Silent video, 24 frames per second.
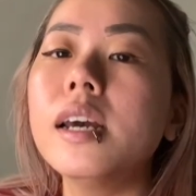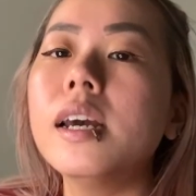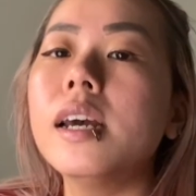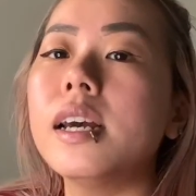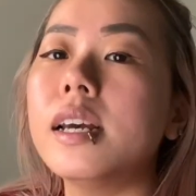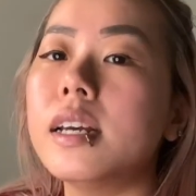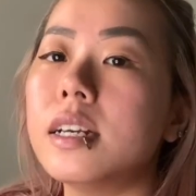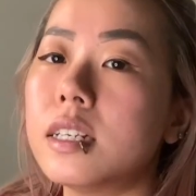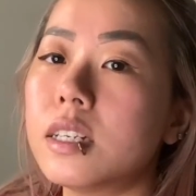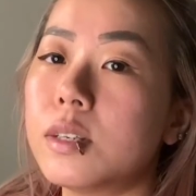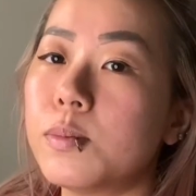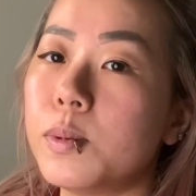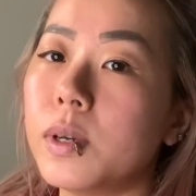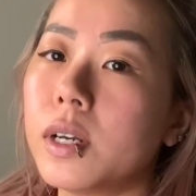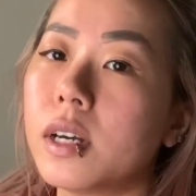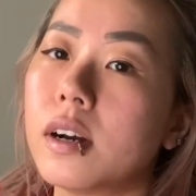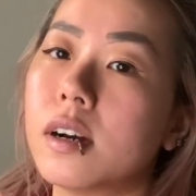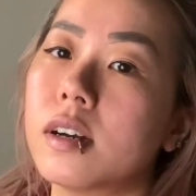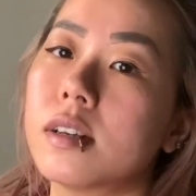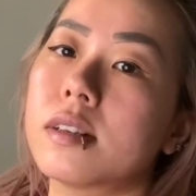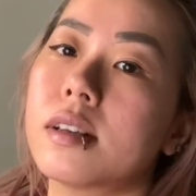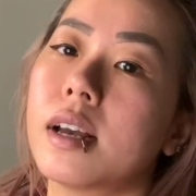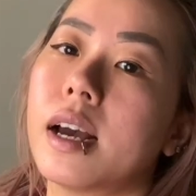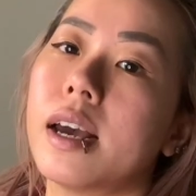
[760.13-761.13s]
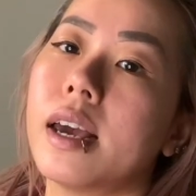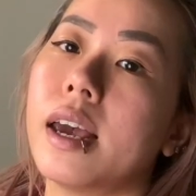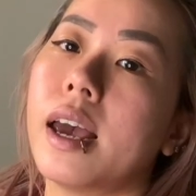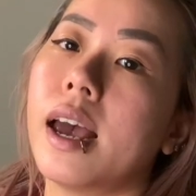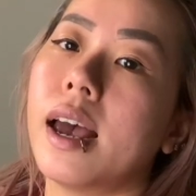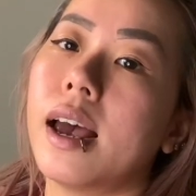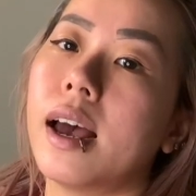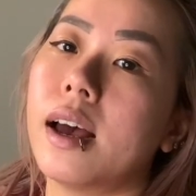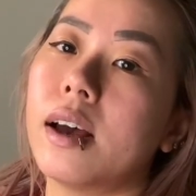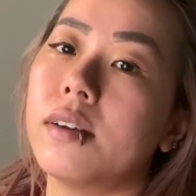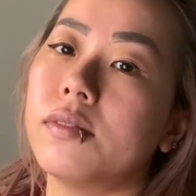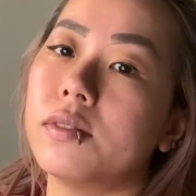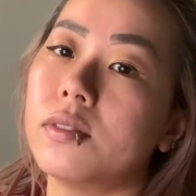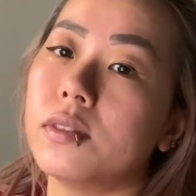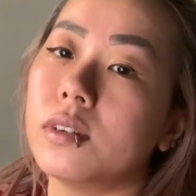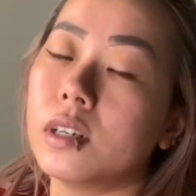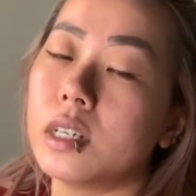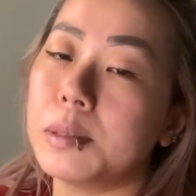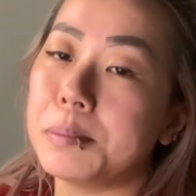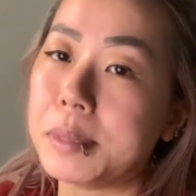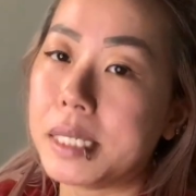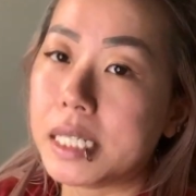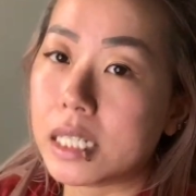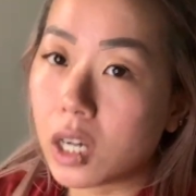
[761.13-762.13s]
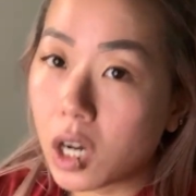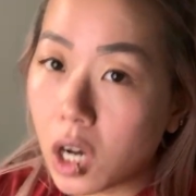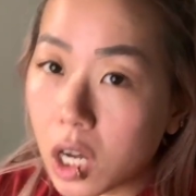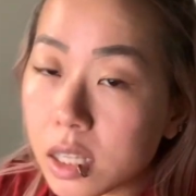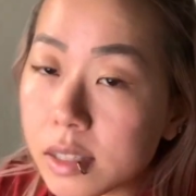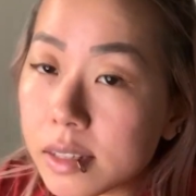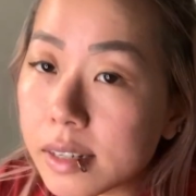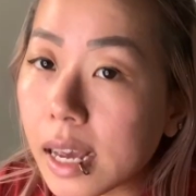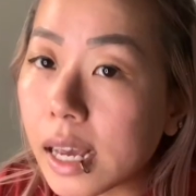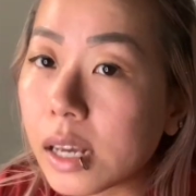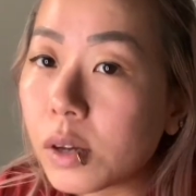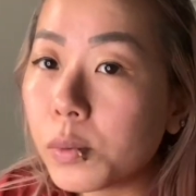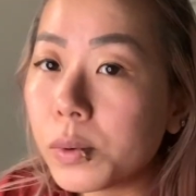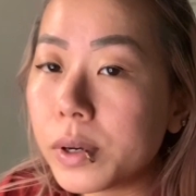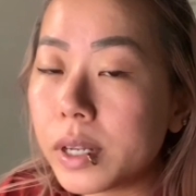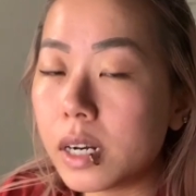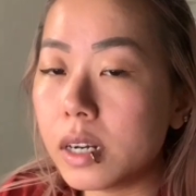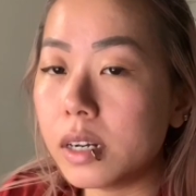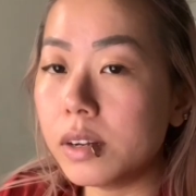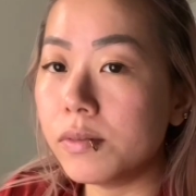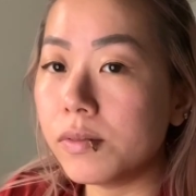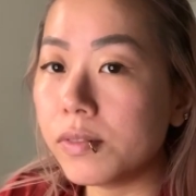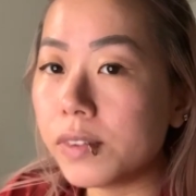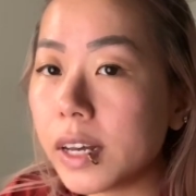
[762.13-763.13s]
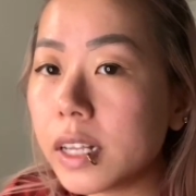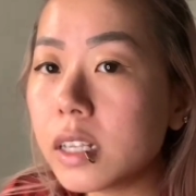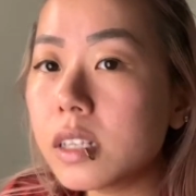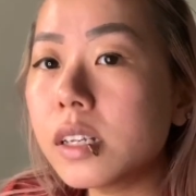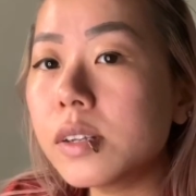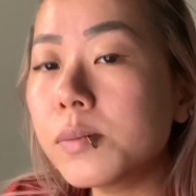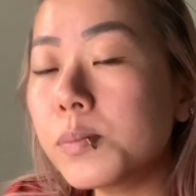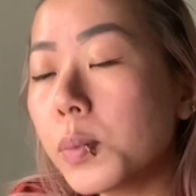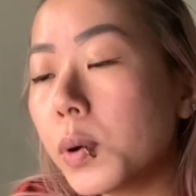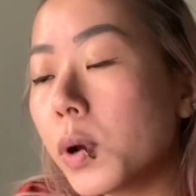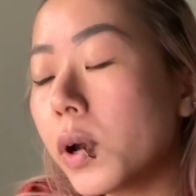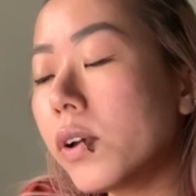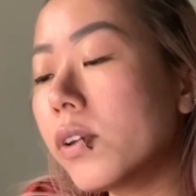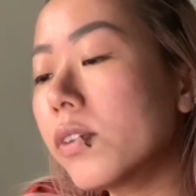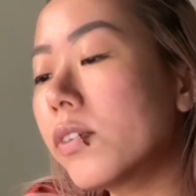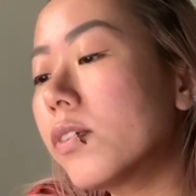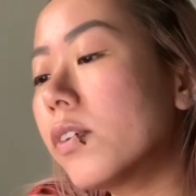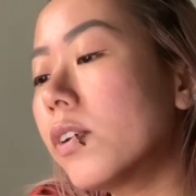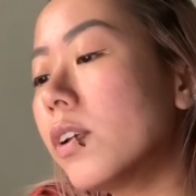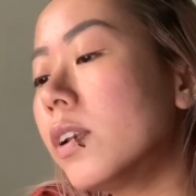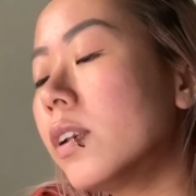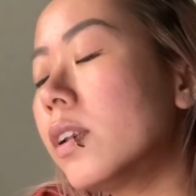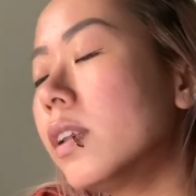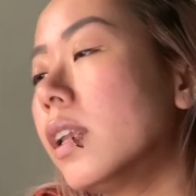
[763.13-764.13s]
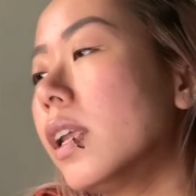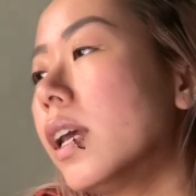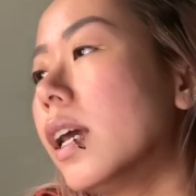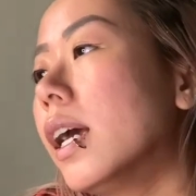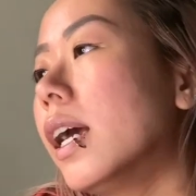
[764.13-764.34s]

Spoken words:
is because I have been in contact with an infected person.